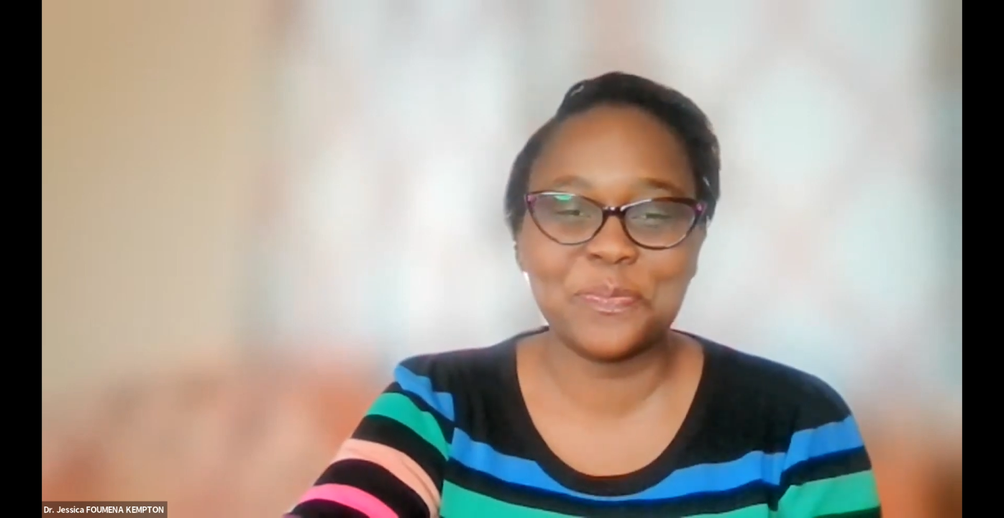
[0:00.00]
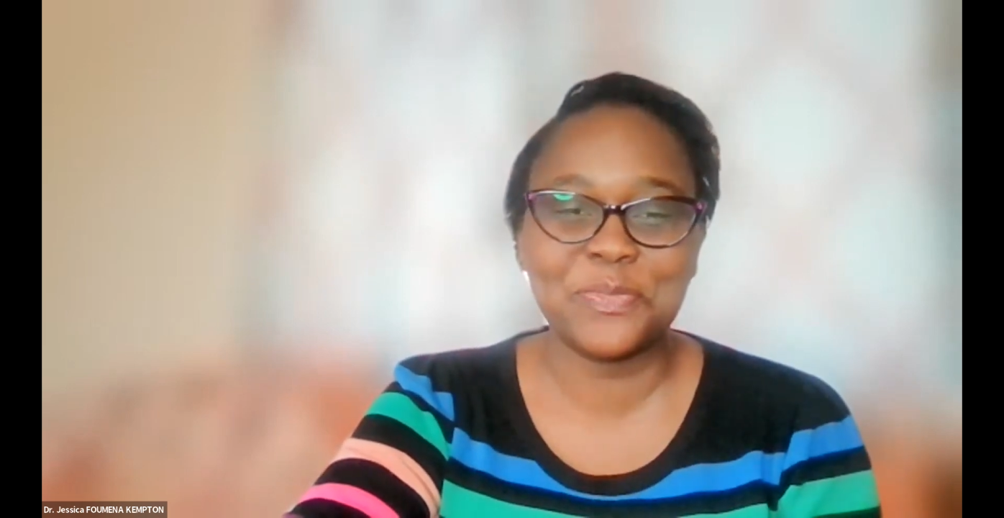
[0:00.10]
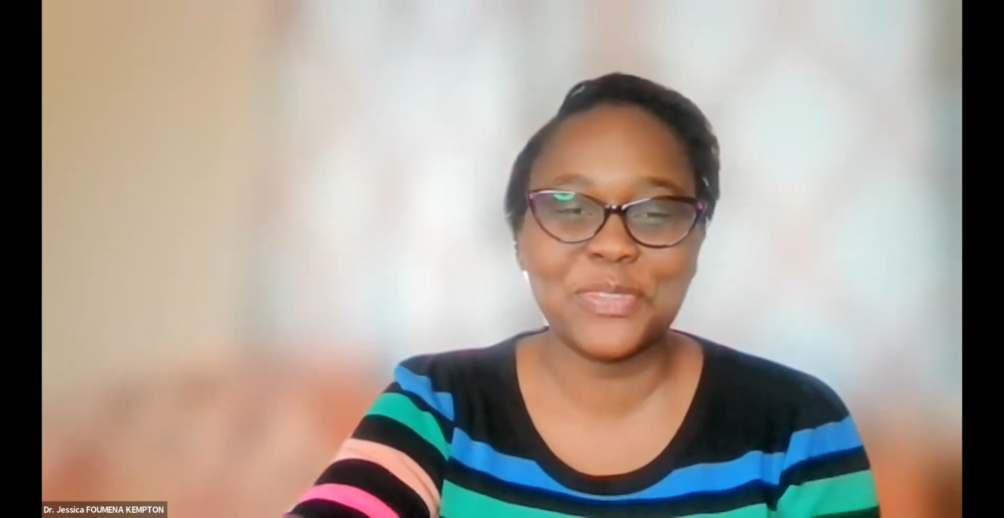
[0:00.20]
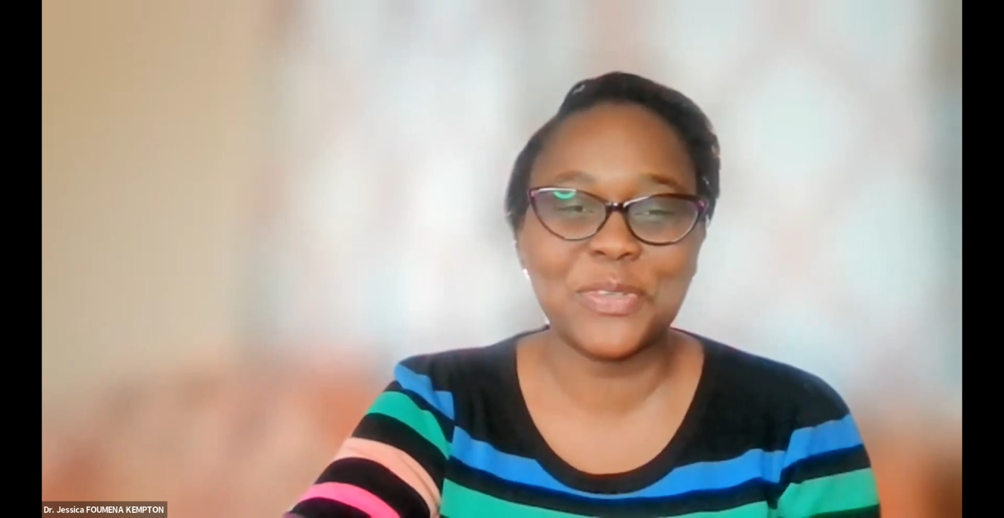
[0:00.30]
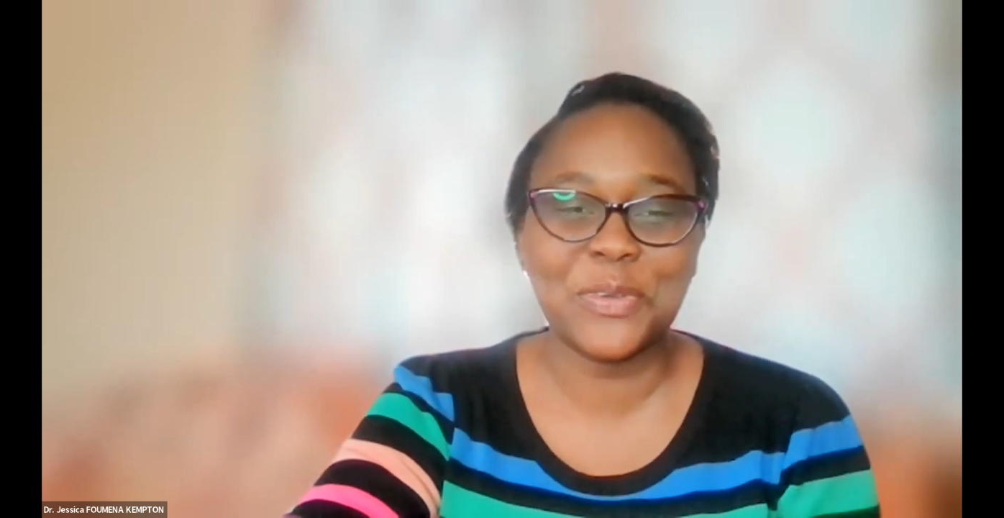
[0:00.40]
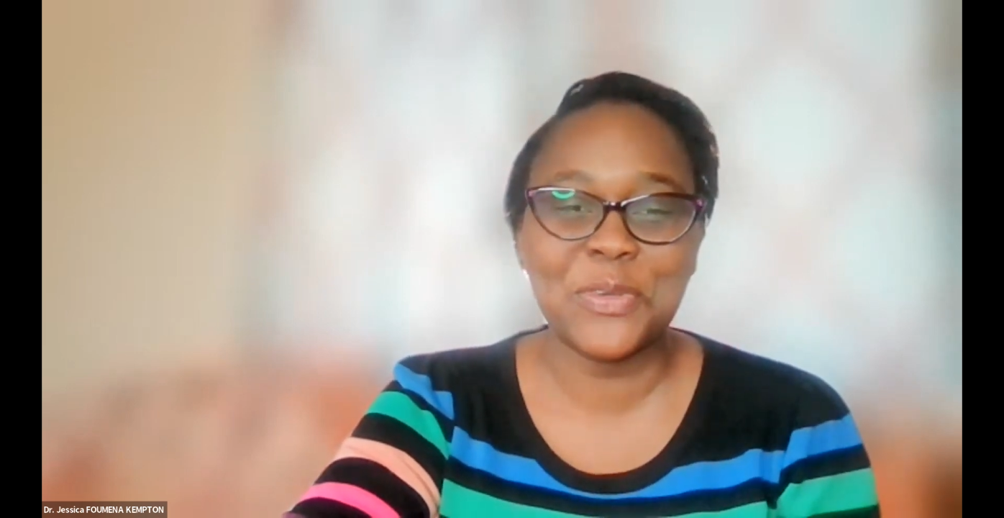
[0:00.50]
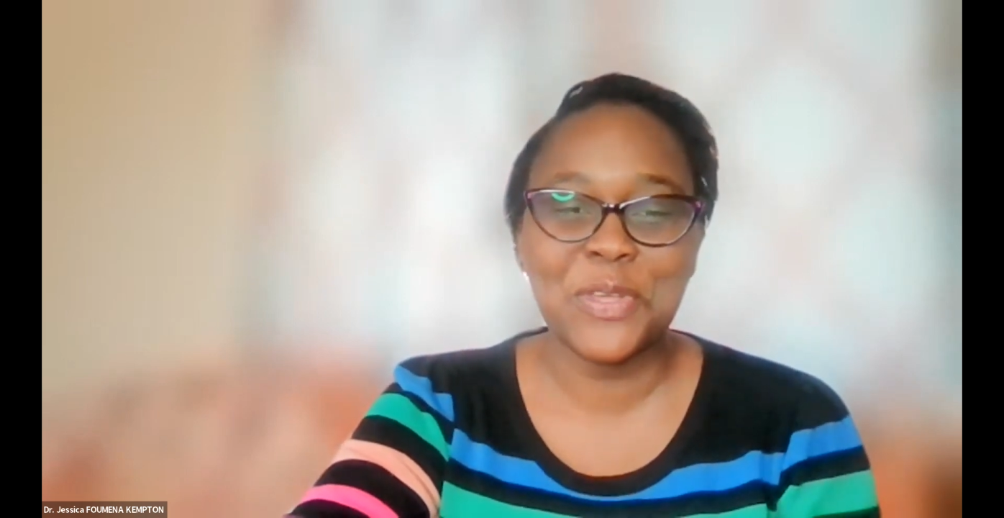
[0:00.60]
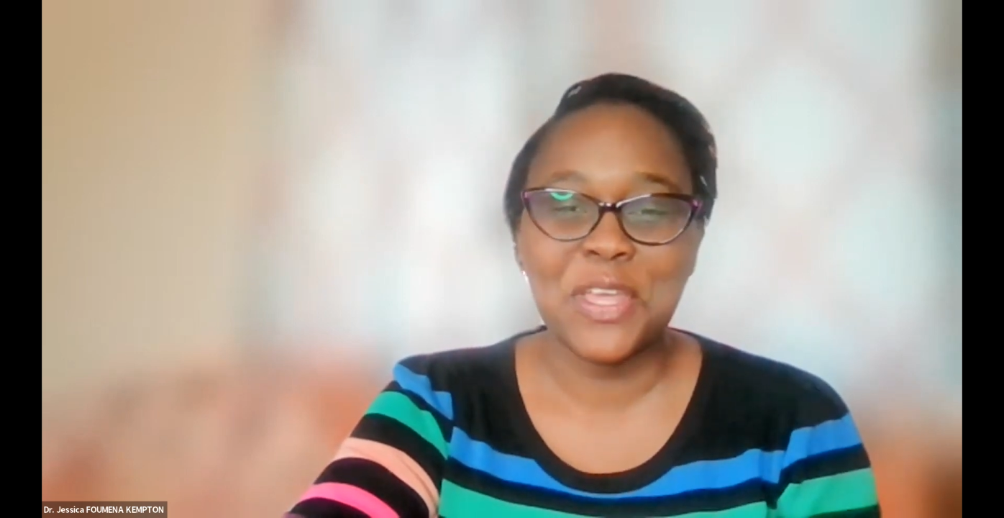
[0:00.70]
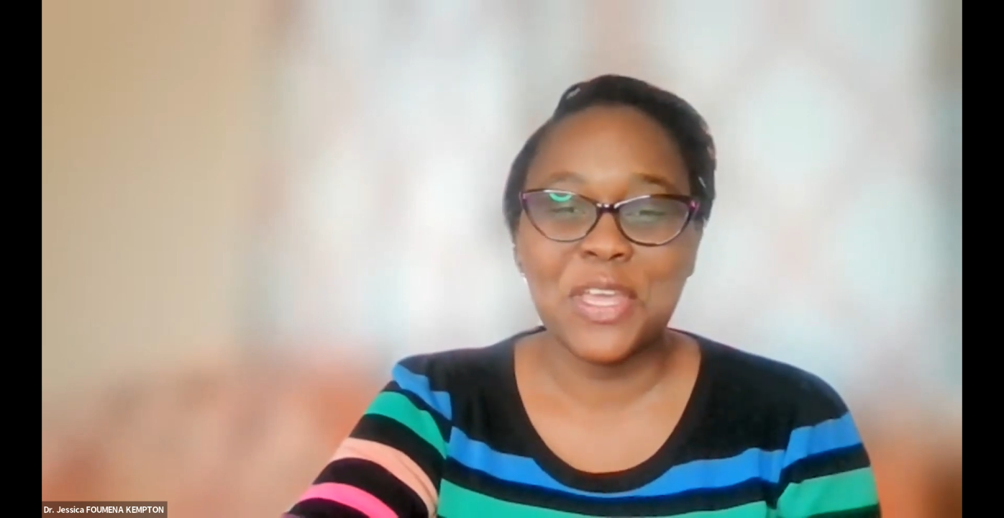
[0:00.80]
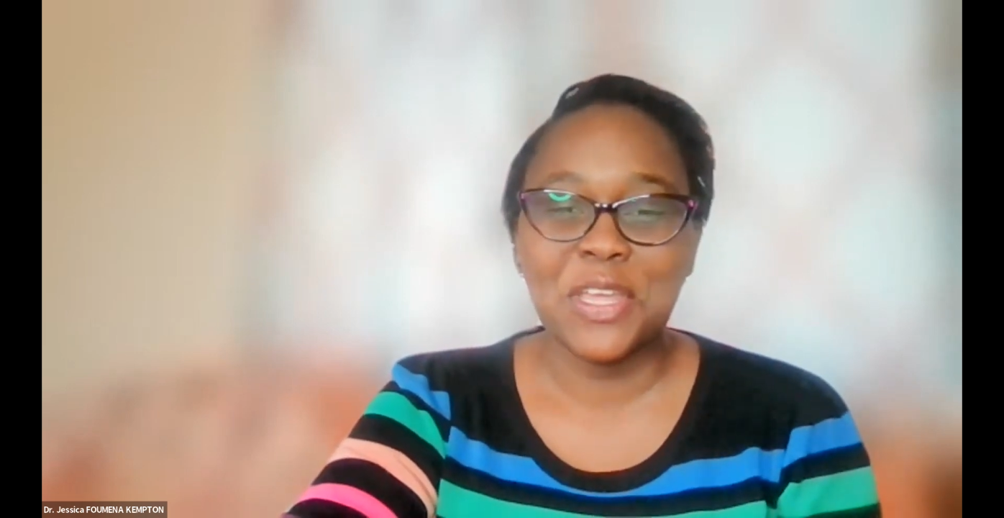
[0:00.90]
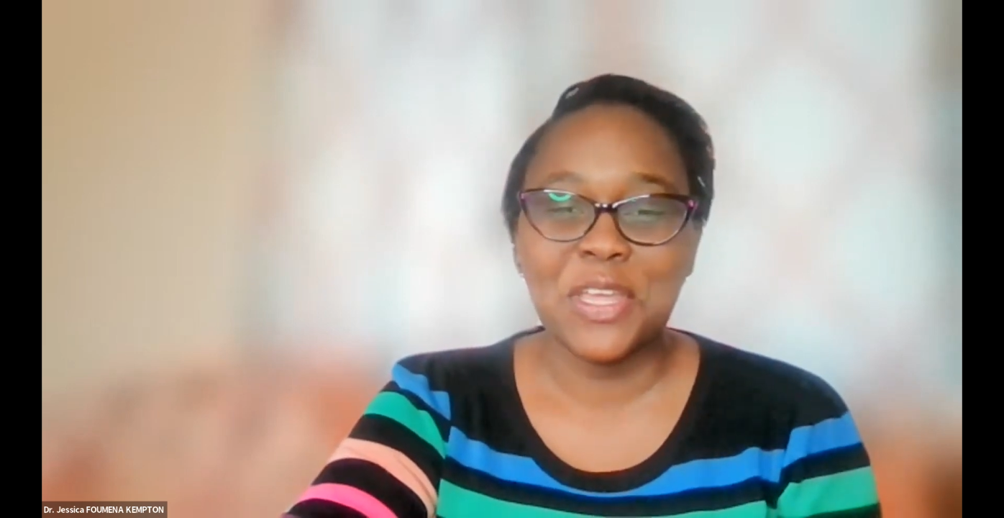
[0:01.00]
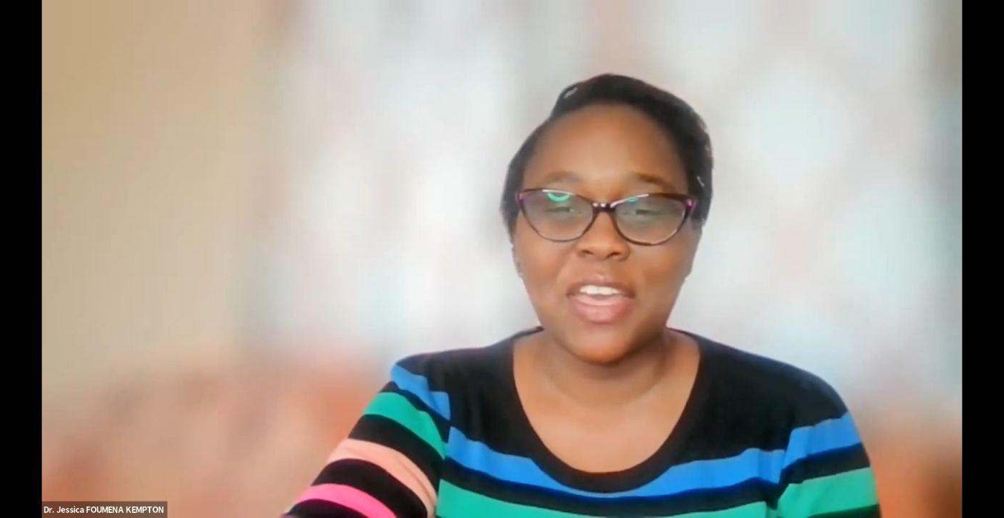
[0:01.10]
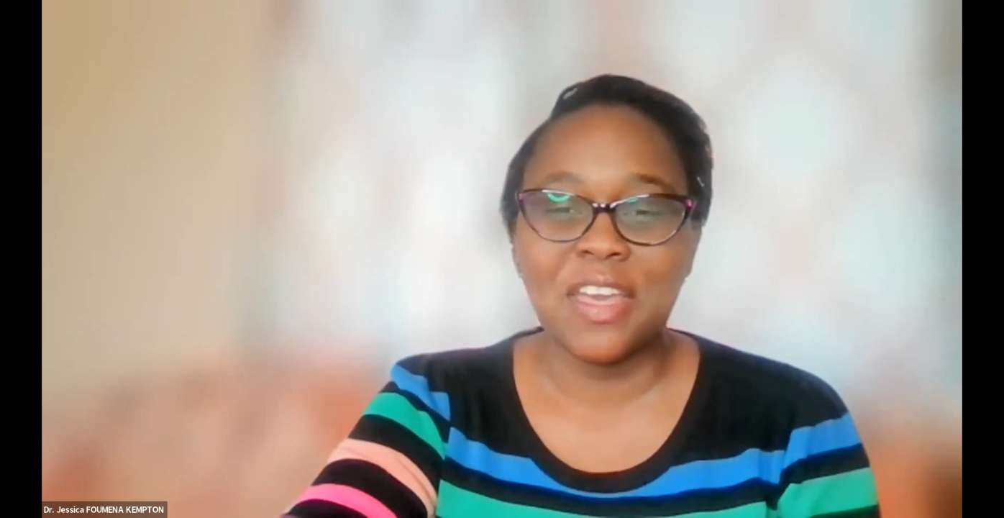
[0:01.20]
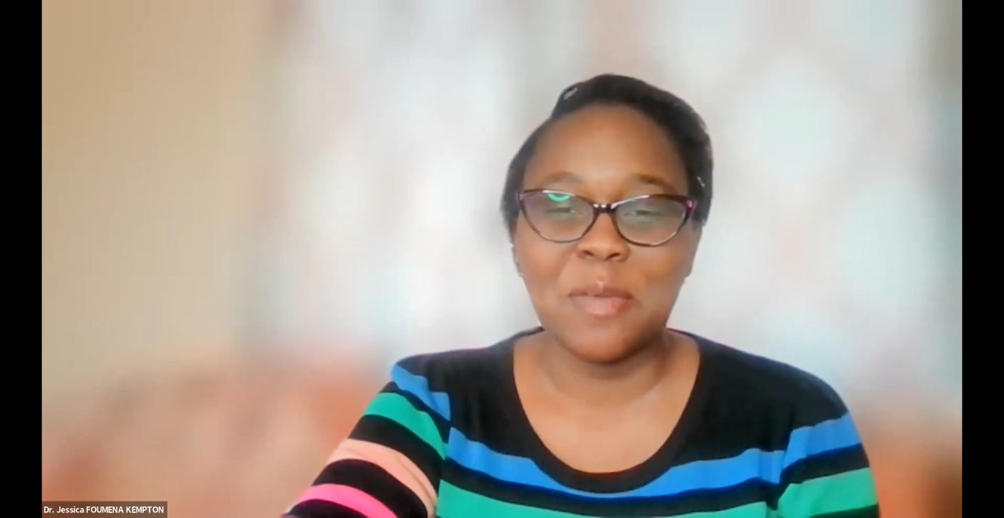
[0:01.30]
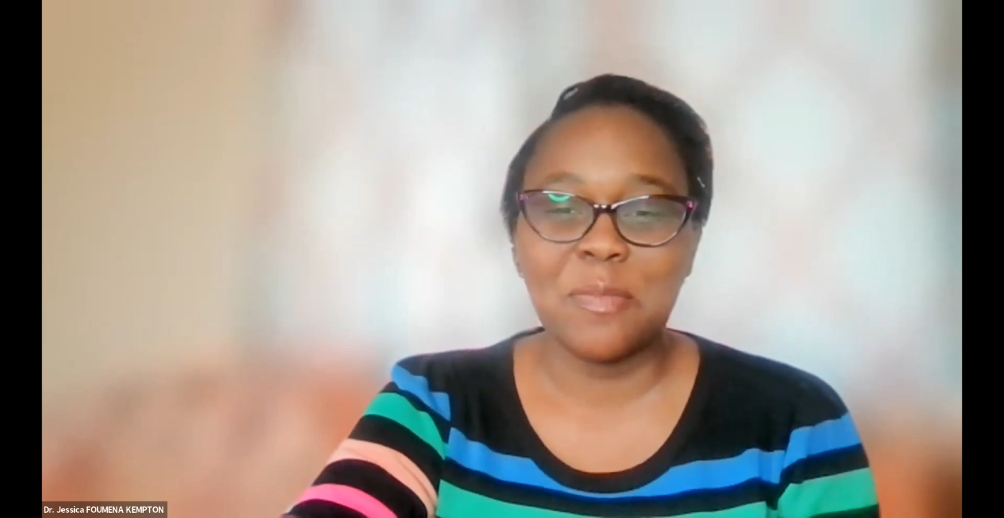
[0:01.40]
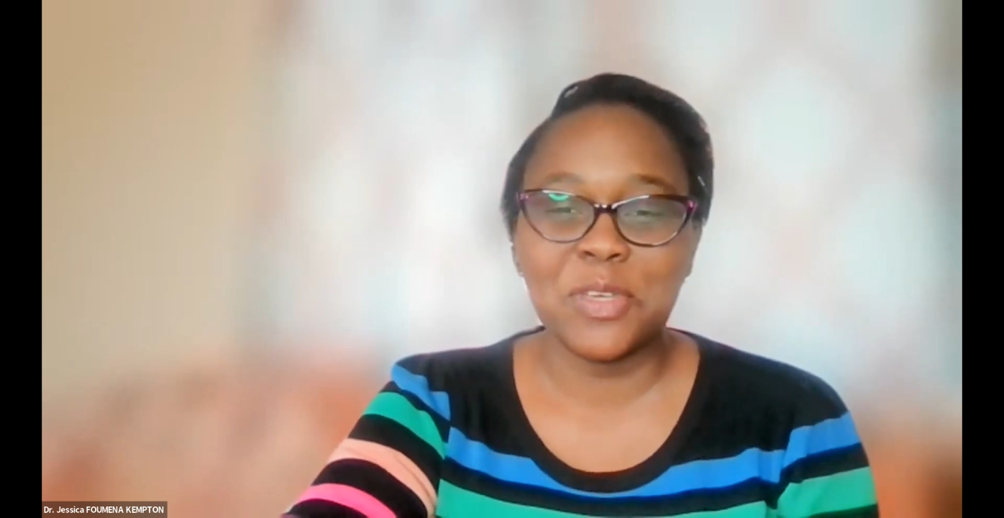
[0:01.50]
So I'm